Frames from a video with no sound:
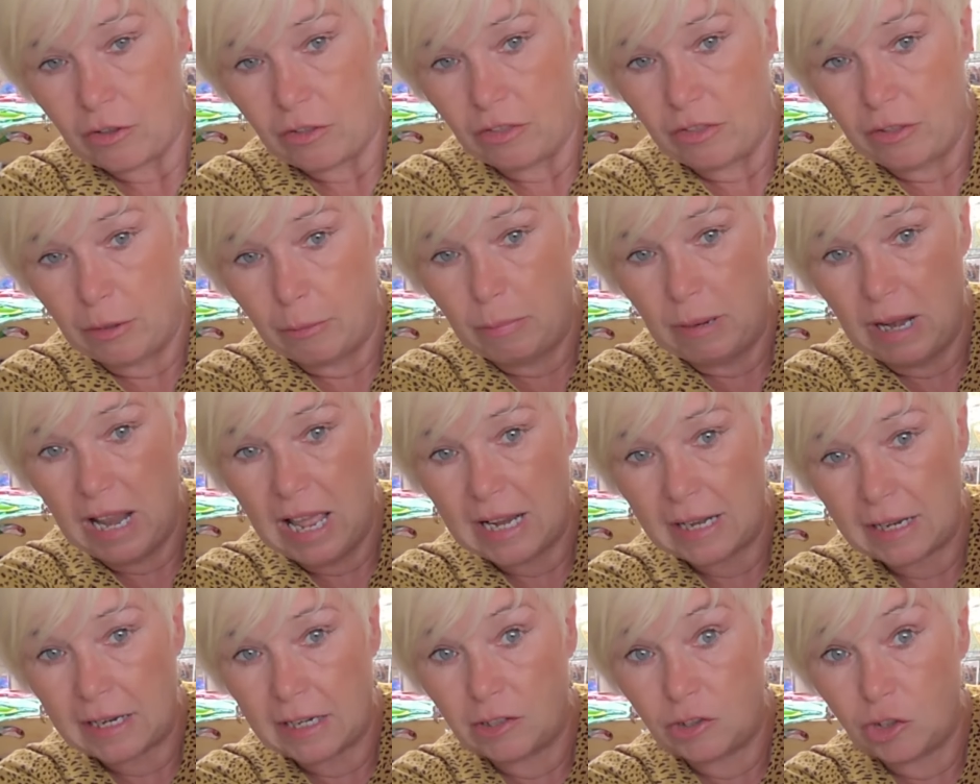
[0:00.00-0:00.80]
The
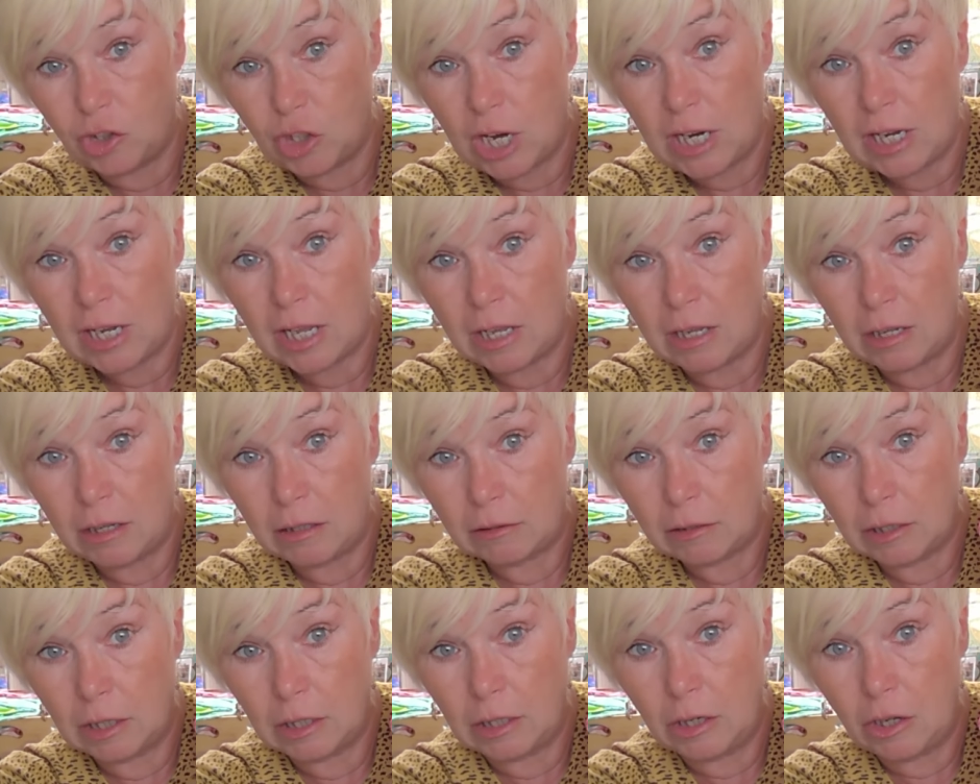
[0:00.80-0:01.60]
black
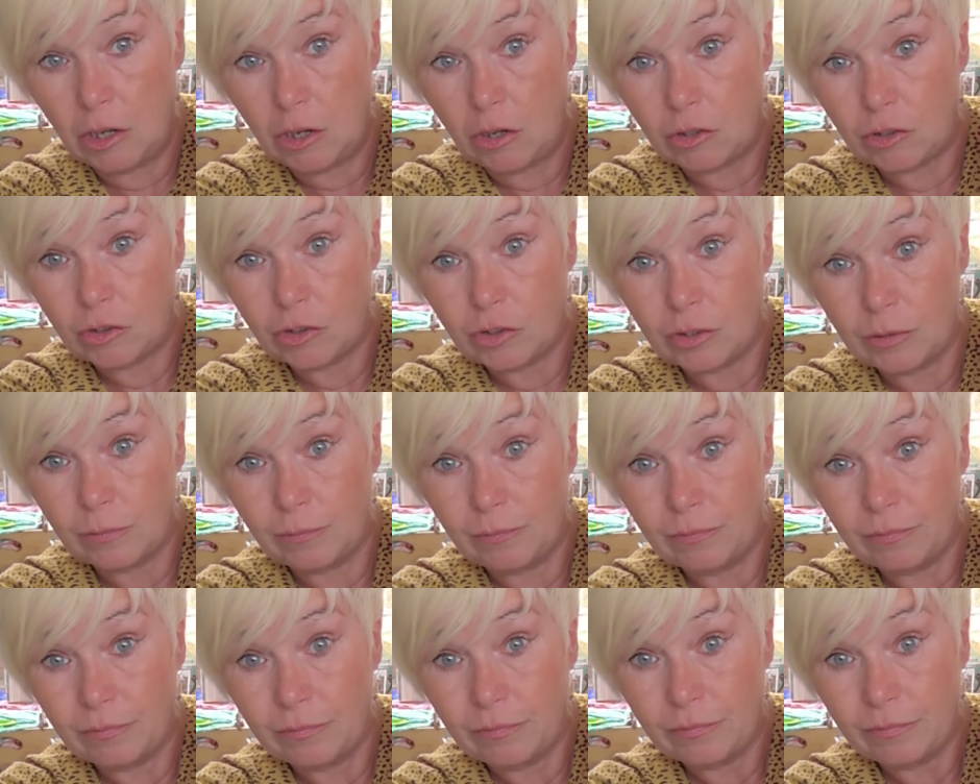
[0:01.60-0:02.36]
jacquard culottes.